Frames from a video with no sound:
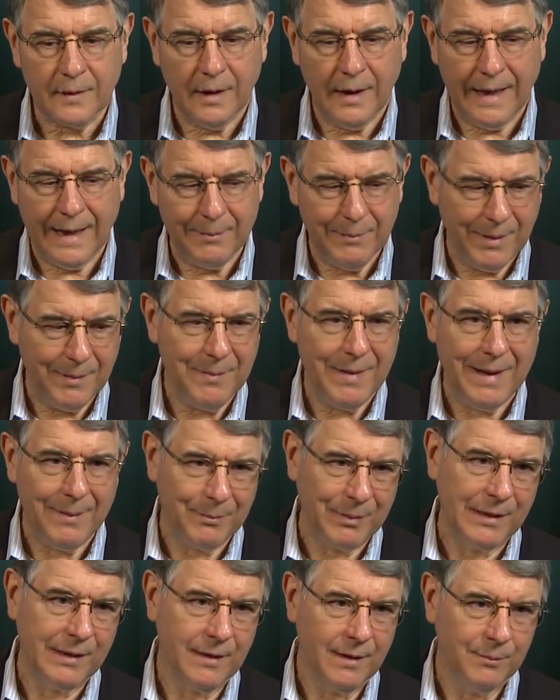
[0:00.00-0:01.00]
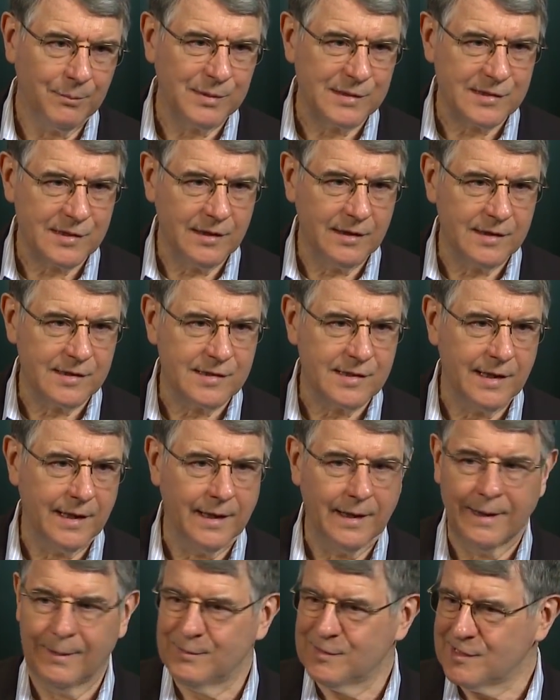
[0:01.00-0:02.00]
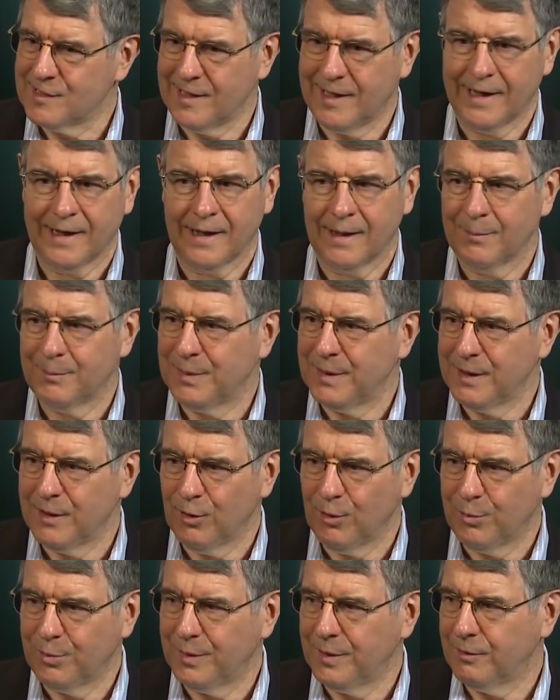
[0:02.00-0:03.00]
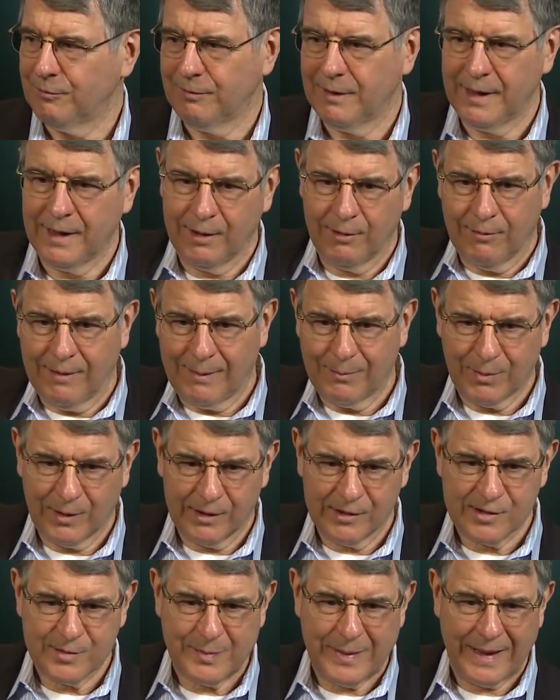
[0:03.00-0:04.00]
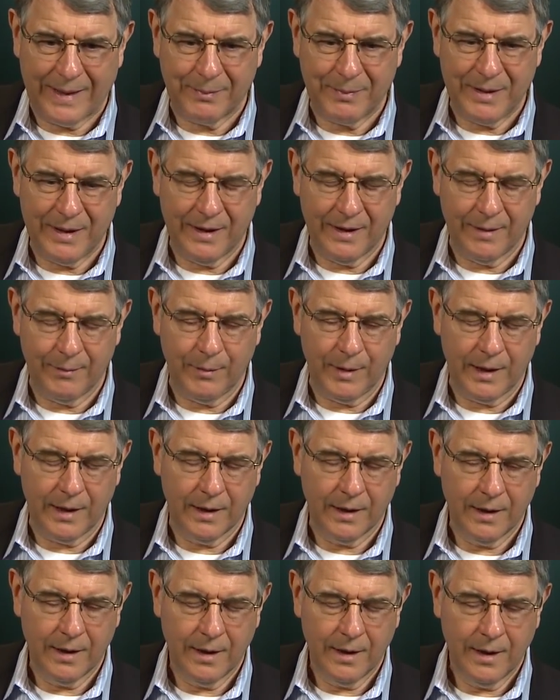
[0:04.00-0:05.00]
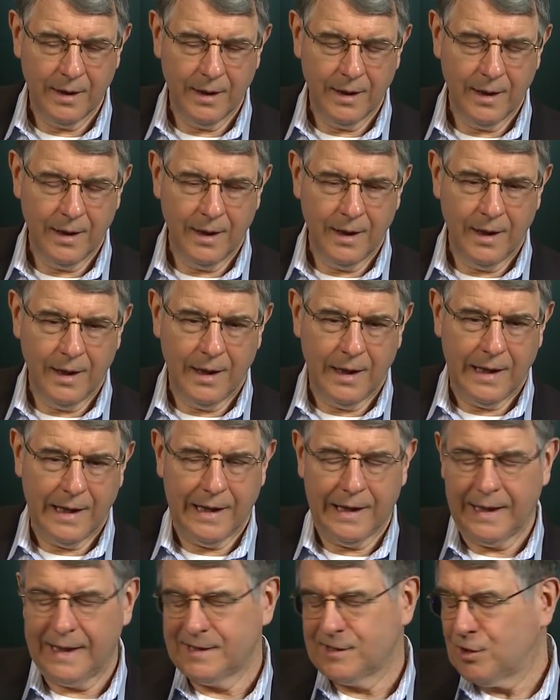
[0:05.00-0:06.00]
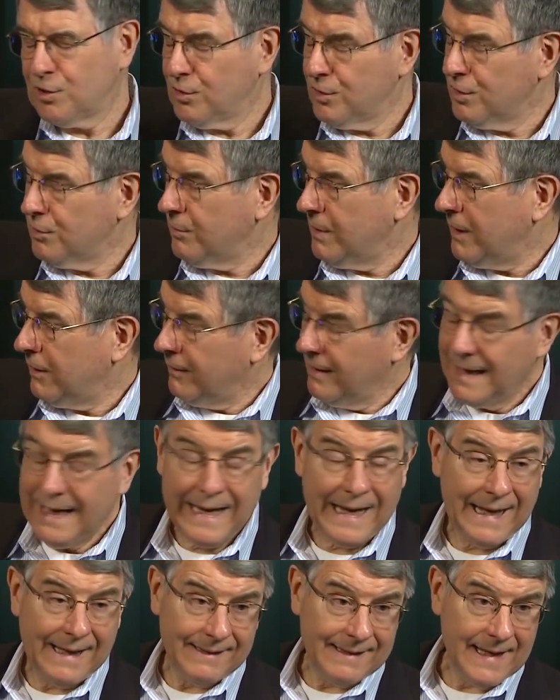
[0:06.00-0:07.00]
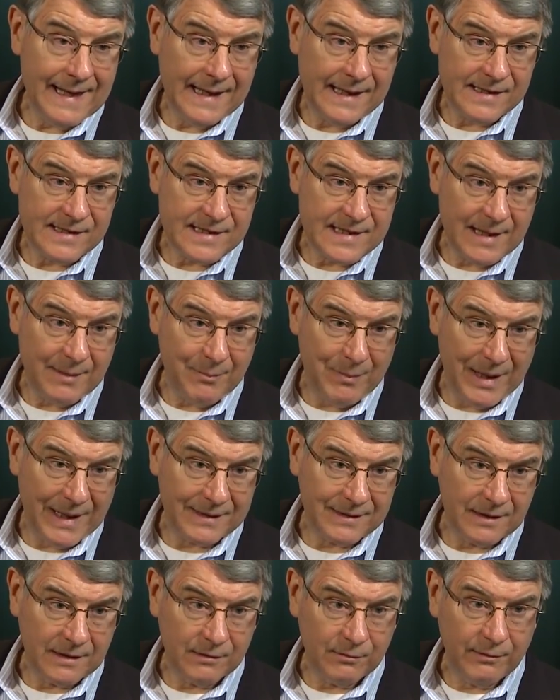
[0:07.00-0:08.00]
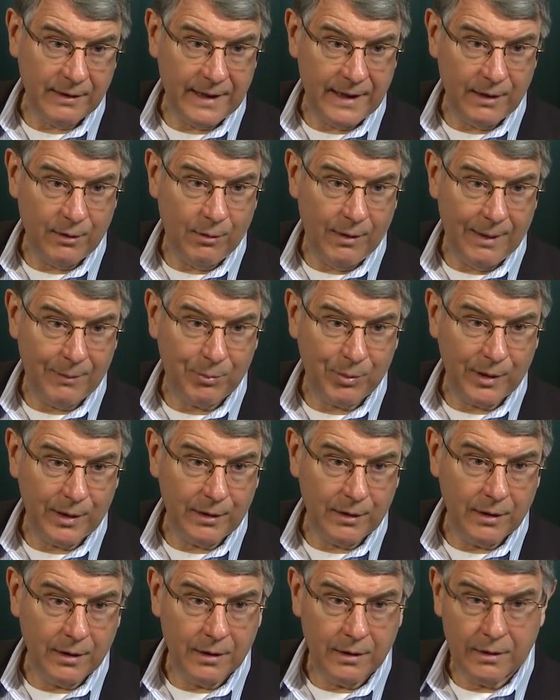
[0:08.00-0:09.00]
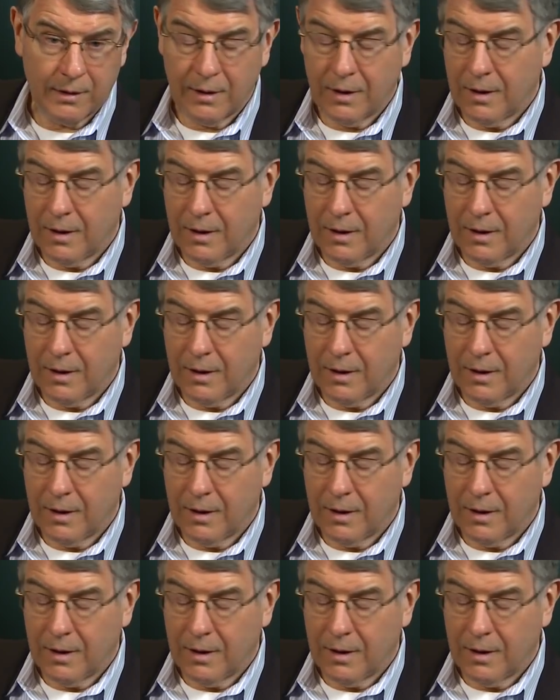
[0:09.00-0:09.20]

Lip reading: I had my map and compass in this hand. I'm standing up in the open. The radio operator's back behind me. And I turned around to hand the handset back to the radio operator.